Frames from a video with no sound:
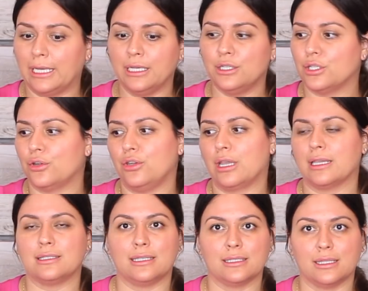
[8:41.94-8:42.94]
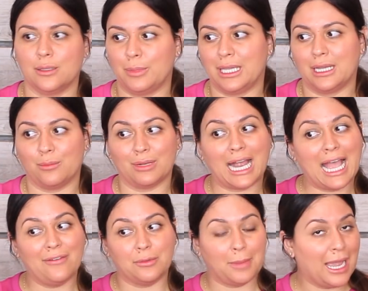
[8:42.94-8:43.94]
I didn't show you guys this in the beginning, but I
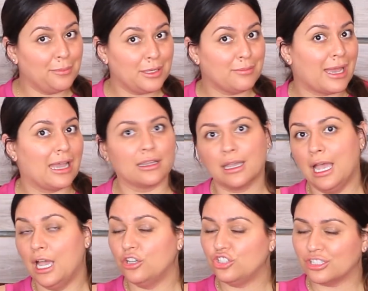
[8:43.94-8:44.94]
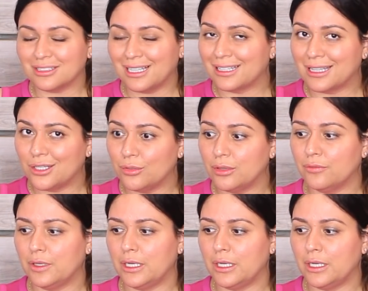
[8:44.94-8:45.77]
have a piping bag just like they do in the